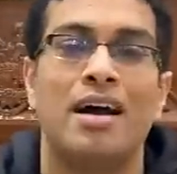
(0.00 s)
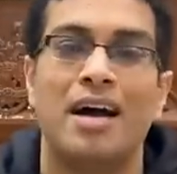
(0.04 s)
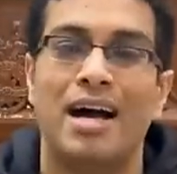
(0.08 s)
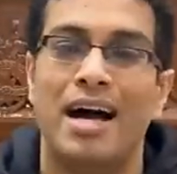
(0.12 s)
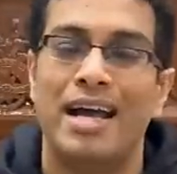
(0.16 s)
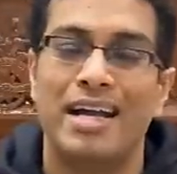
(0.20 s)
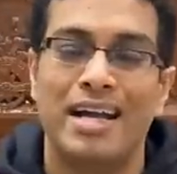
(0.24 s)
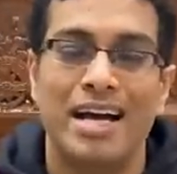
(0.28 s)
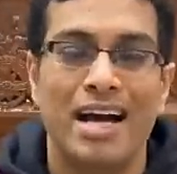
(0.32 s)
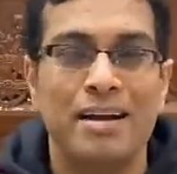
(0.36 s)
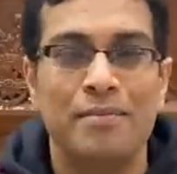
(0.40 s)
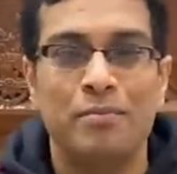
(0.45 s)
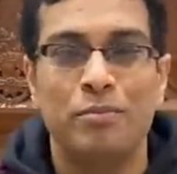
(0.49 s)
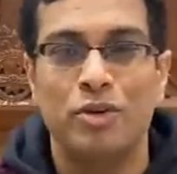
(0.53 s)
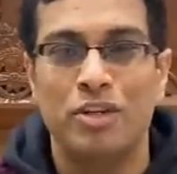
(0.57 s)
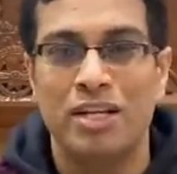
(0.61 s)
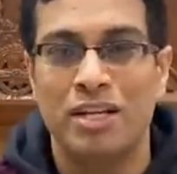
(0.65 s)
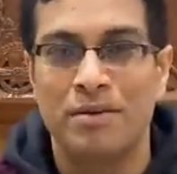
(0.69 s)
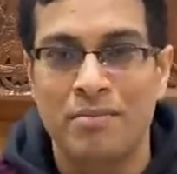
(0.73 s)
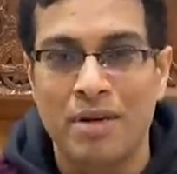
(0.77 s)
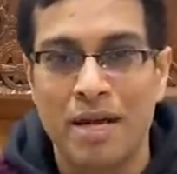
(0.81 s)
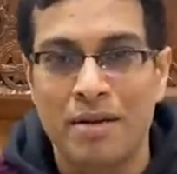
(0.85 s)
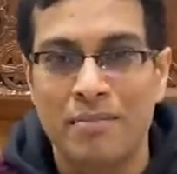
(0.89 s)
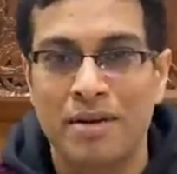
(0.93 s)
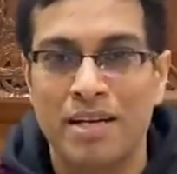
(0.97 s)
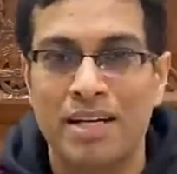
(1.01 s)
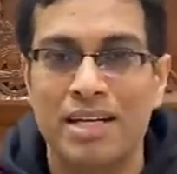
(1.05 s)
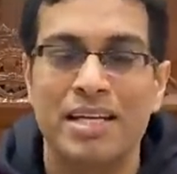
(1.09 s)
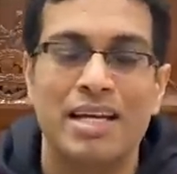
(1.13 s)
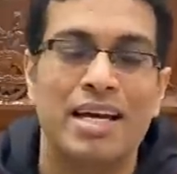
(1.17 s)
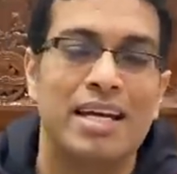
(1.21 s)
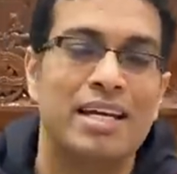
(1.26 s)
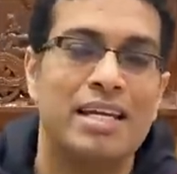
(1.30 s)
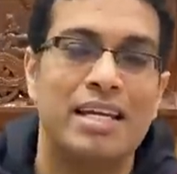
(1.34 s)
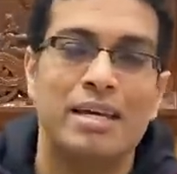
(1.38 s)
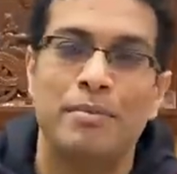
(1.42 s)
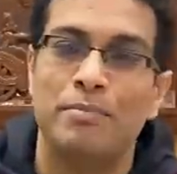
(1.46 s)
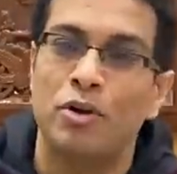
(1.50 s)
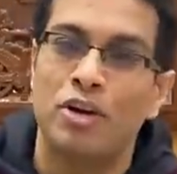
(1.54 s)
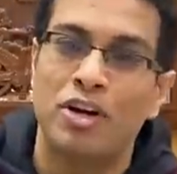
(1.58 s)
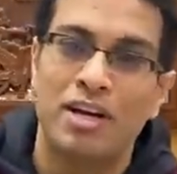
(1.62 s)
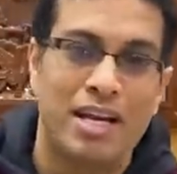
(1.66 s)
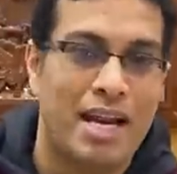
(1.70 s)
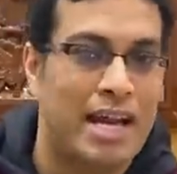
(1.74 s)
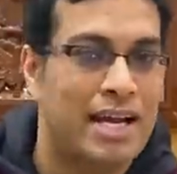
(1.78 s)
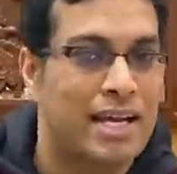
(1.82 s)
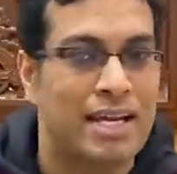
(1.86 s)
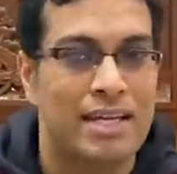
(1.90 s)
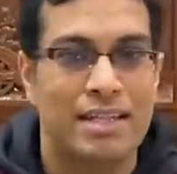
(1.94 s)
I can't put in my money and keep on
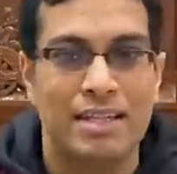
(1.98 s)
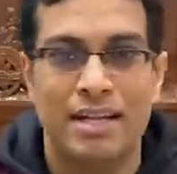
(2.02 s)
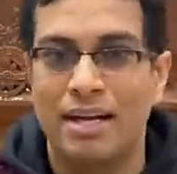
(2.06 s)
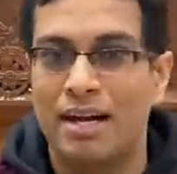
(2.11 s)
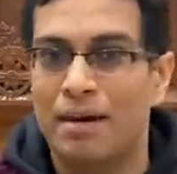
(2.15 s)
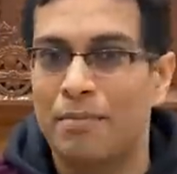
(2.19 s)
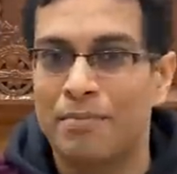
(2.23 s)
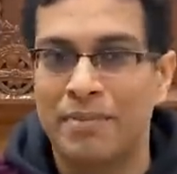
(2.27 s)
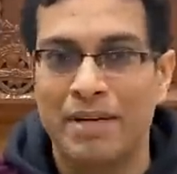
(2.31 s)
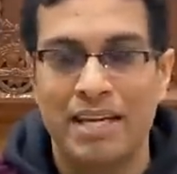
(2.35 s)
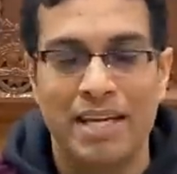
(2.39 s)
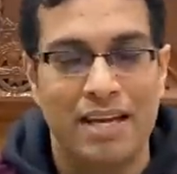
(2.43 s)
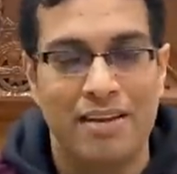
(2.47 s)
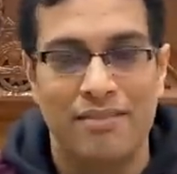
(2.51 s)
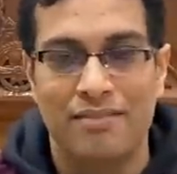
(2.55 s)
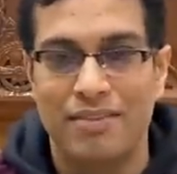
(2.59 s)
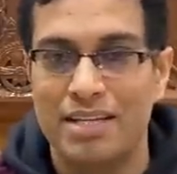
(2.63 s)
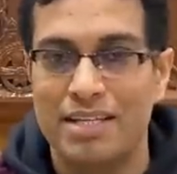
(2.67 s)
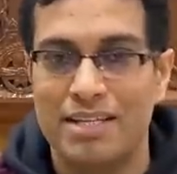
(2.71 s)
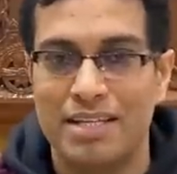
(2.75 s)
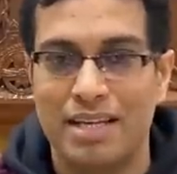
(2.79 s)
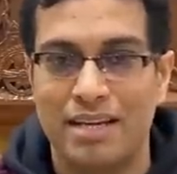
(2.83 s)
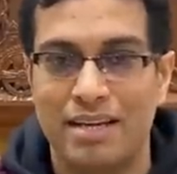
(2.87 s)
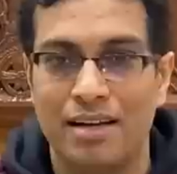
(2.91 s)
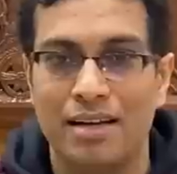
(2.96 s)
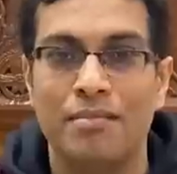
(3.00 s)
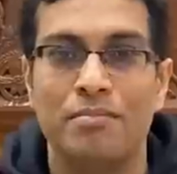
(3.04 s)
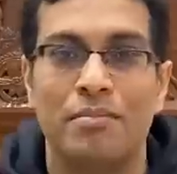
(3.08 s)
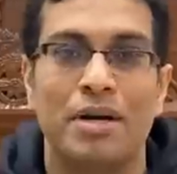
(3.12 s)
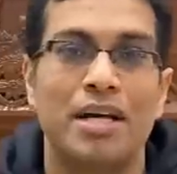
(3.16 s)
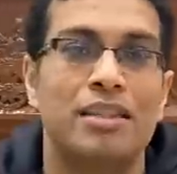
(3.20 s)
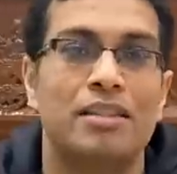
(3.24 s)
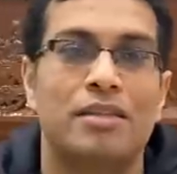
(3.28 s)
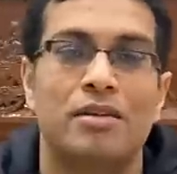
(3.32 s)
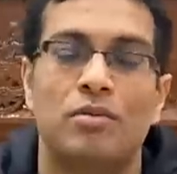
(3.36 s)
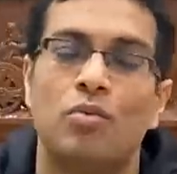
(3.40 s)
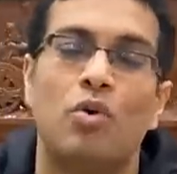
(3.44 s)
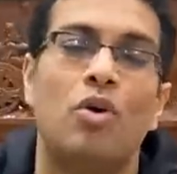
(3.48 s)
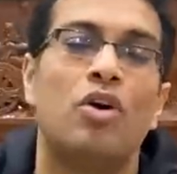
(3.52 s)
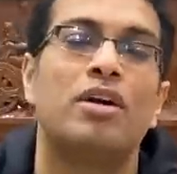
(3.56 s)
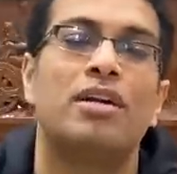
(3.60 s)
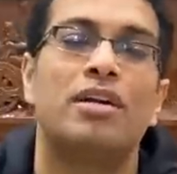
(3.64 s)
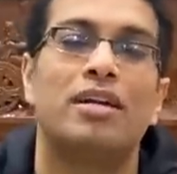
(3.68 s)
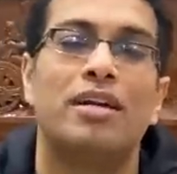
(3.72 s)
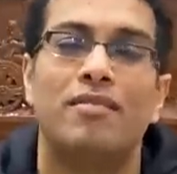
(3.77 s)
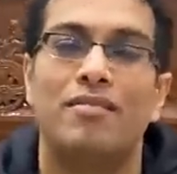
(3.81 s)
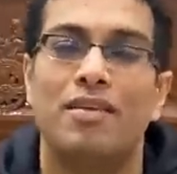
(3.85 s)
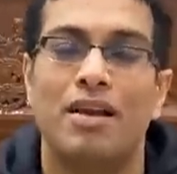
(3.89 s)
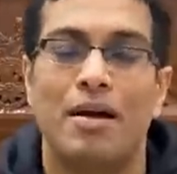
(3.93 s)
tracking the company every single month,
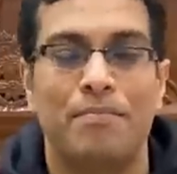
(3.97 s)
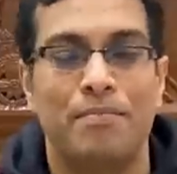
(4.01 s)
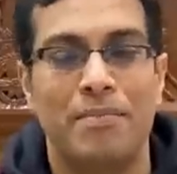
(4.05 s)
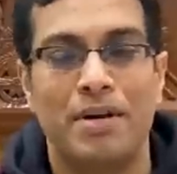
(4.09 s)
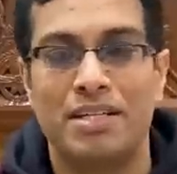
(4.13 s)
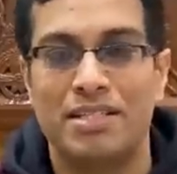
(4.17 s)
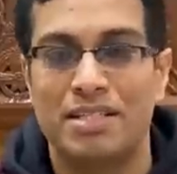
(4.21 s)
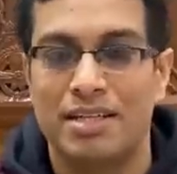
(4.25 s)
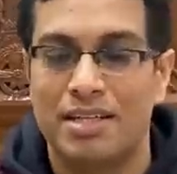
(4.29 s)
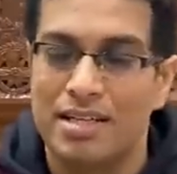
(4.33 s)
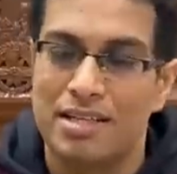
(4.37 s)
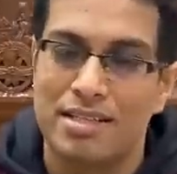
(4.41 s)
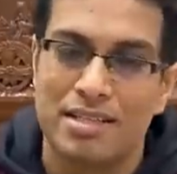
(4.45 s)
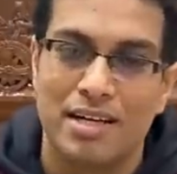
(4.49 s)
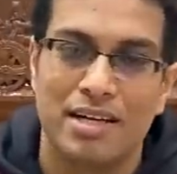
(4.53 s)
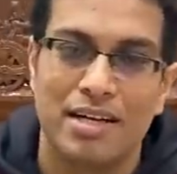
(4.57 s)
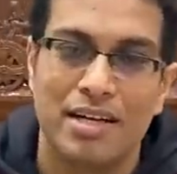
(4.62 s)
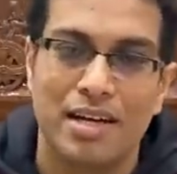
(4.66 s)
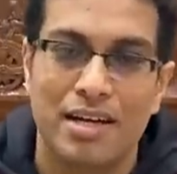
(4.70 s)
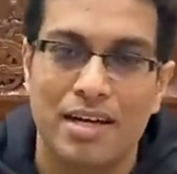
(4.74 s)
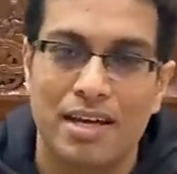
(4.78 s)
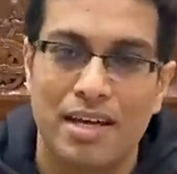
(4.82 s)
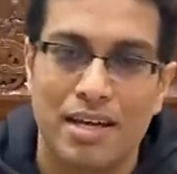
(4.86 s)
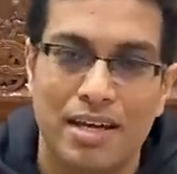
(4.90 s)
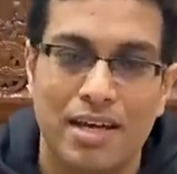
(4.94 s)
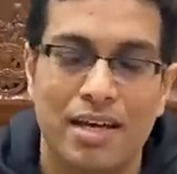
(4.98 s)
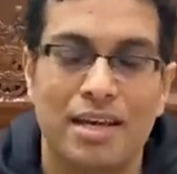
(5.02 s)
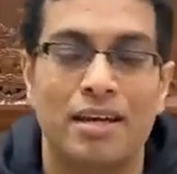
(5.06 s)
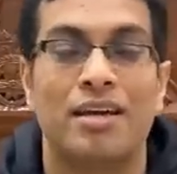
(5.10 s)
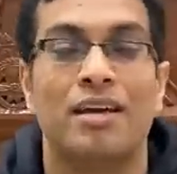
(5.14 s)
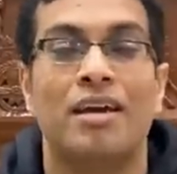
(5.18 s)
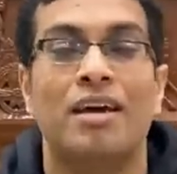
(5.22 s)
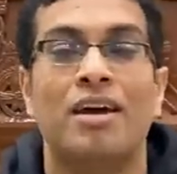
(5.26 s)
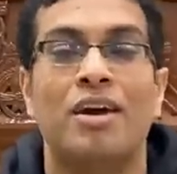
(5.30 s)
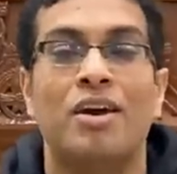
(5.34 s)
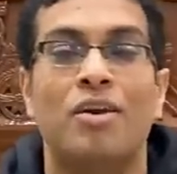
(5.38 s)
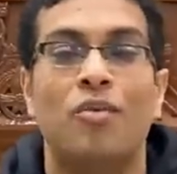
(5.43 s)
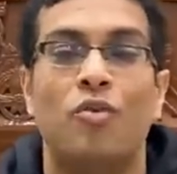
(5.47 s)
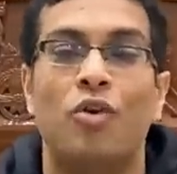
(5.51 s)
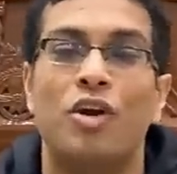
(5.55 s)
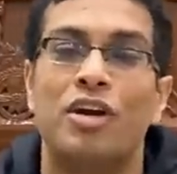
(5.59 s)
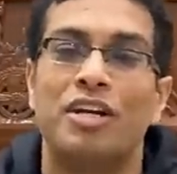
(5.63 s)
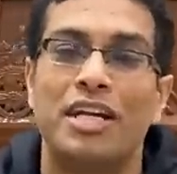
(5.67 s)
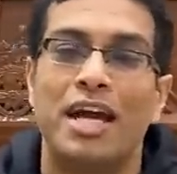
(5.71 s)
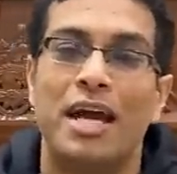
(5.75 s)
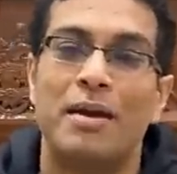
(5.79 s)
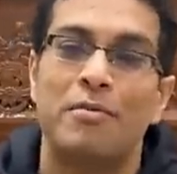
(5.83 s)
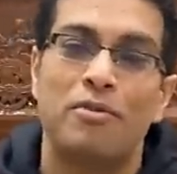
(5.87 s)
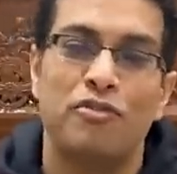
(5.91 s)
what developments it is undertaking,
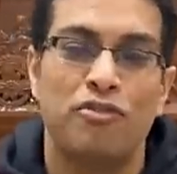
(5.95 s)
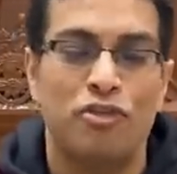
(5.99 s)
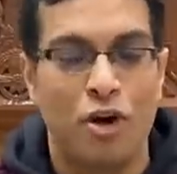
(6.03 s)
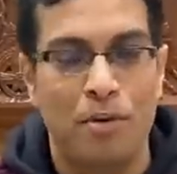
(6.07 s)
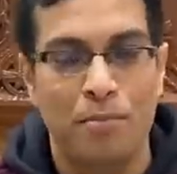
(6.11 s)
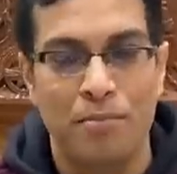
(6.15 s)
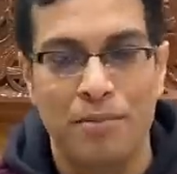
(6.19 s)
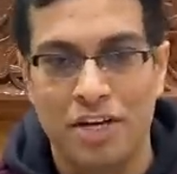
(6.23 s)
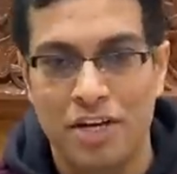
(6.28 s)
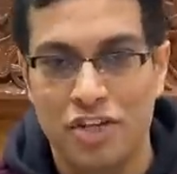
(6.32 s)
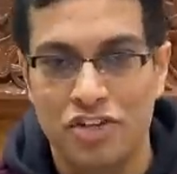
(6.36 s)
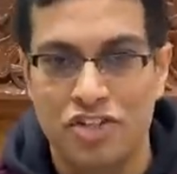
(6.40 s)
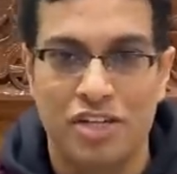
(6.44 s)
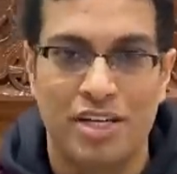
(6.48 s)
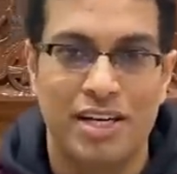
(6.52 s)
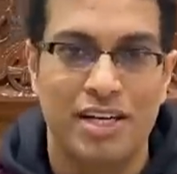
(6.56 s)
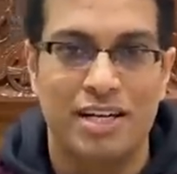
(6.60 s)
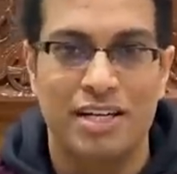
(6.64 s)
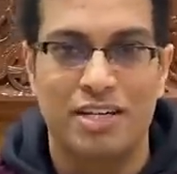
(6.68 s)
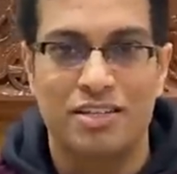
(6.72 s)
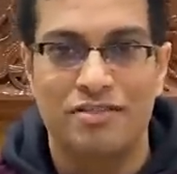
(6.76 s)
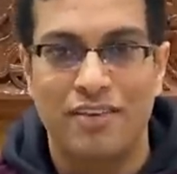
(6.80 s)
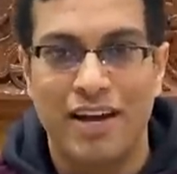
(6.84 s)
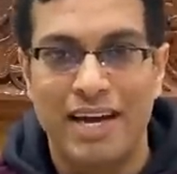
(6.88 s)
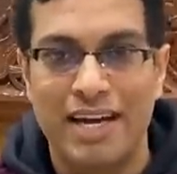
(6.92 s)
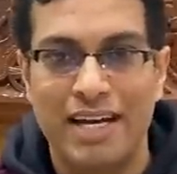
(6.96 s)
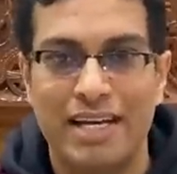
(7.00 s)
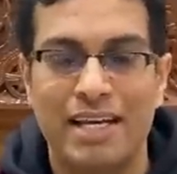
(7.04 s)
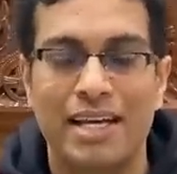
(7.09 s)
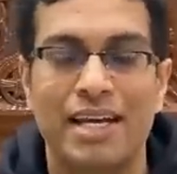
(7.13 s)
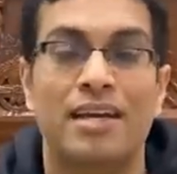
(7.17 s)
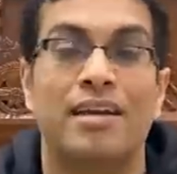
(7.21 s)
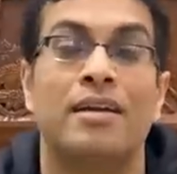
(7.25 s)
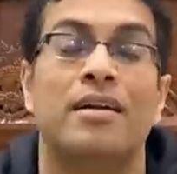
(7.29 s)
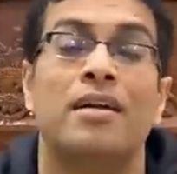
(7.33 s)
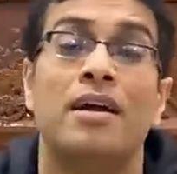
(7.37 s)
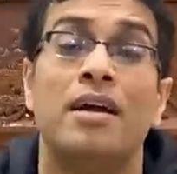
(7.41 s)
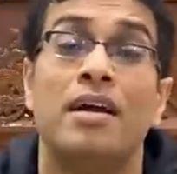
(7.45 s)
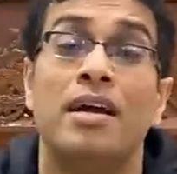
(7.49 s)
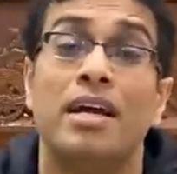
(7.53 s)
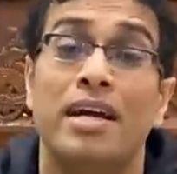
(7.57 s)
what type of competition it is fighting.